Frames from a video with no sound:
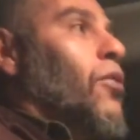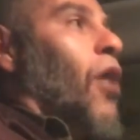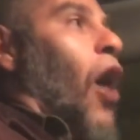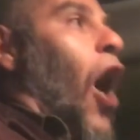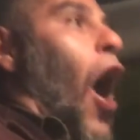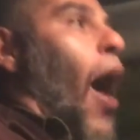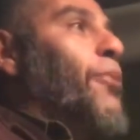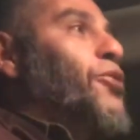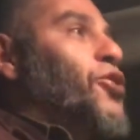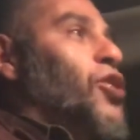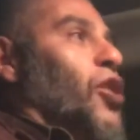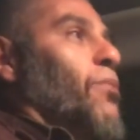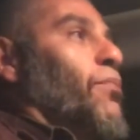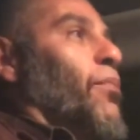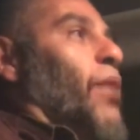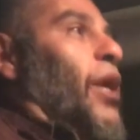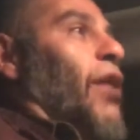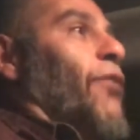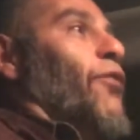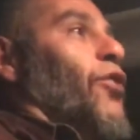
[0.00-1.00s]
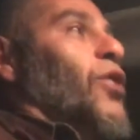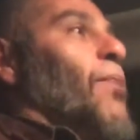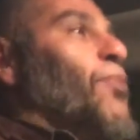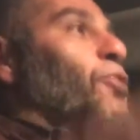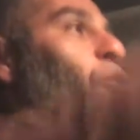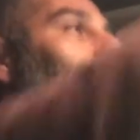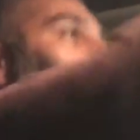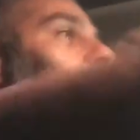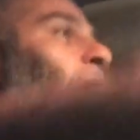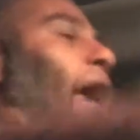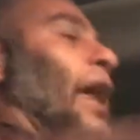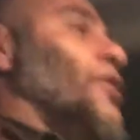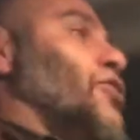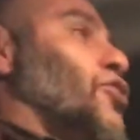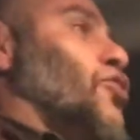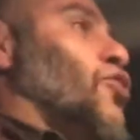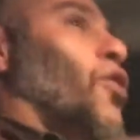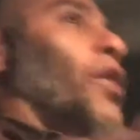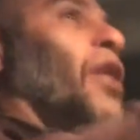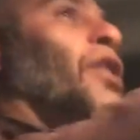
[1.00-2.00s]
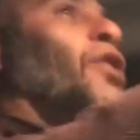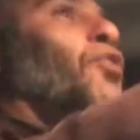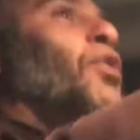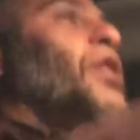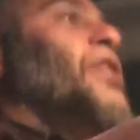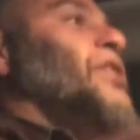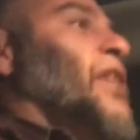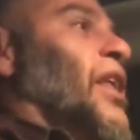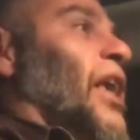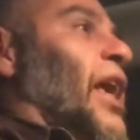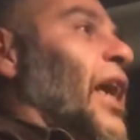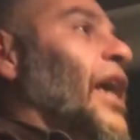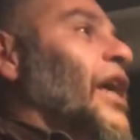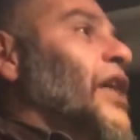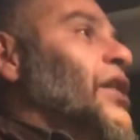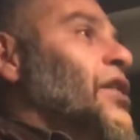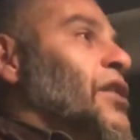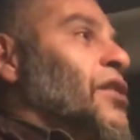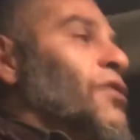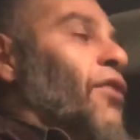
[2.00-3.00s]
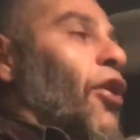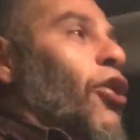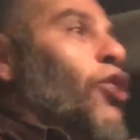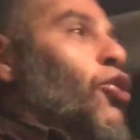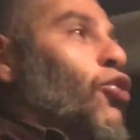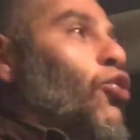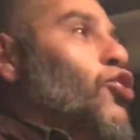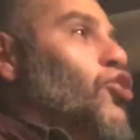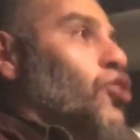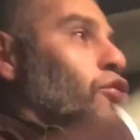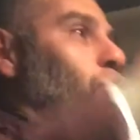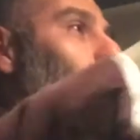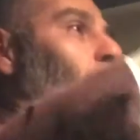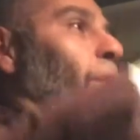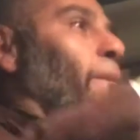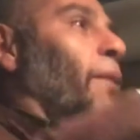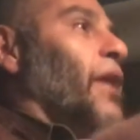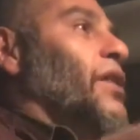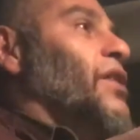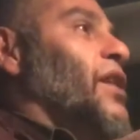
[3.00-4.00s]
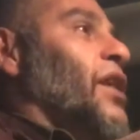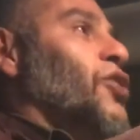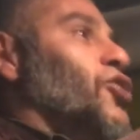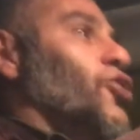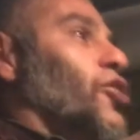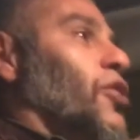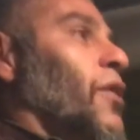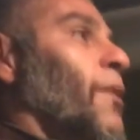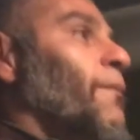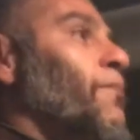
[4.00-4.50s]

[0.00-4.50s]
option money for them to cancel, and the reason is is very crucial. So I pay attention